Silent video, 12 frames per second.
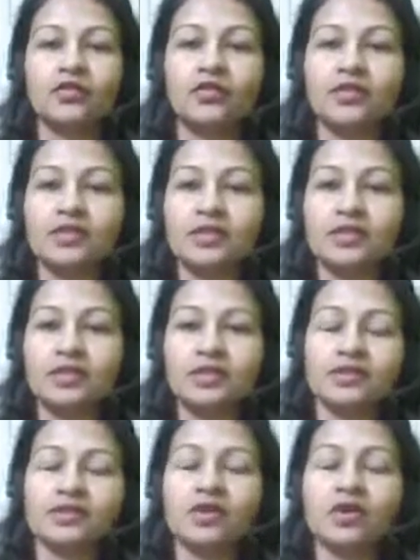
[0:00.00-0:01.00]
The series
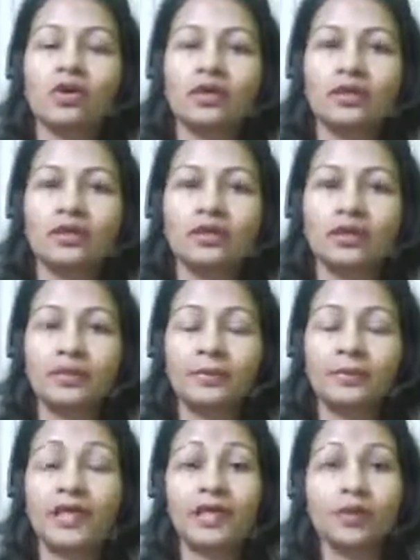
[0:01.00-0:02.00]
is called
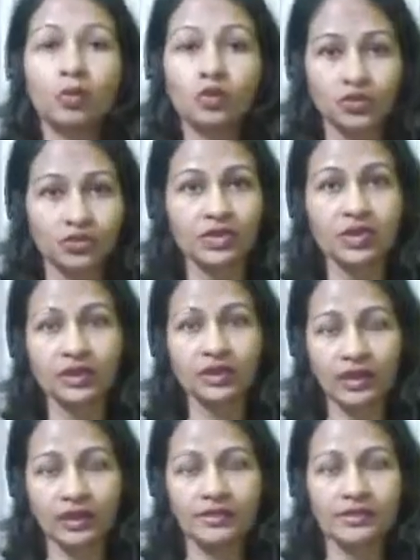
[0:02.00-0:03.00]
Making Emotions Our
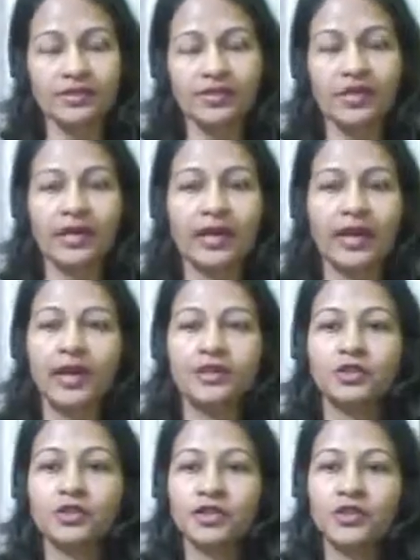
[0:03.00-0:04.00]
Allies.
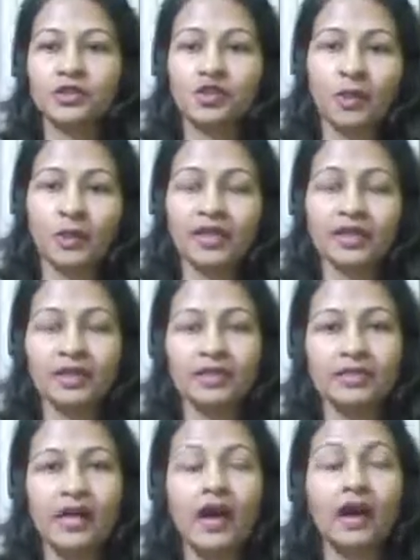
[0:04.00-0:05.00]
And today's topic
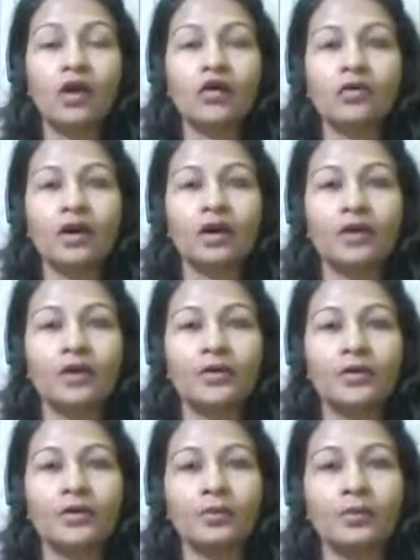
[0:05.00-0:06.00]
is how are
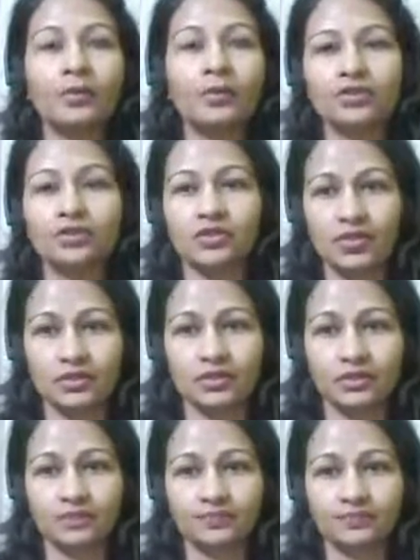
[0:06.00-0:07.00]
emotions constructed?
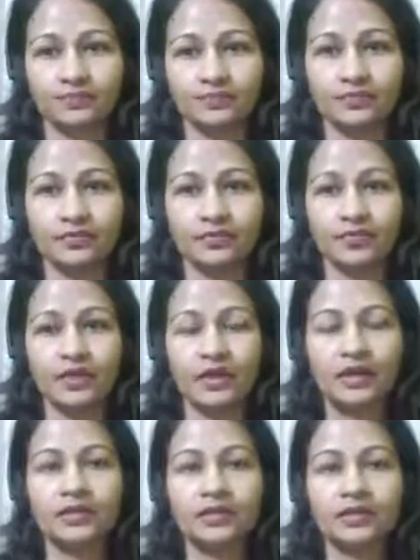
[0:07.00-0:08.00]

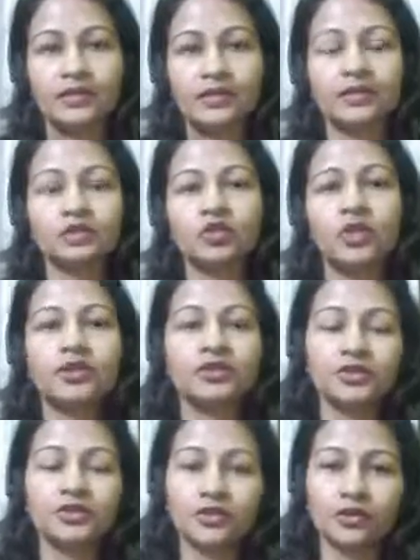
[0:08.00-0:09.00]
The
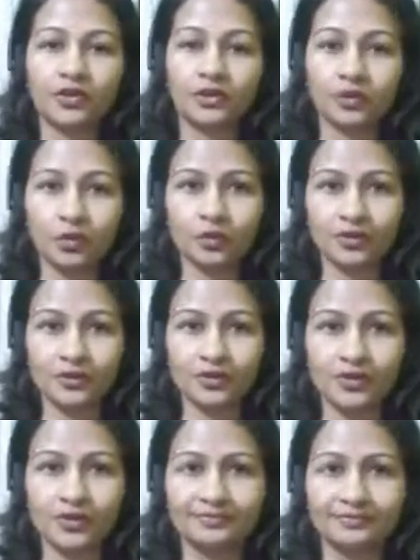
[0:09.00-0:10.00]
constructed theory of emotions.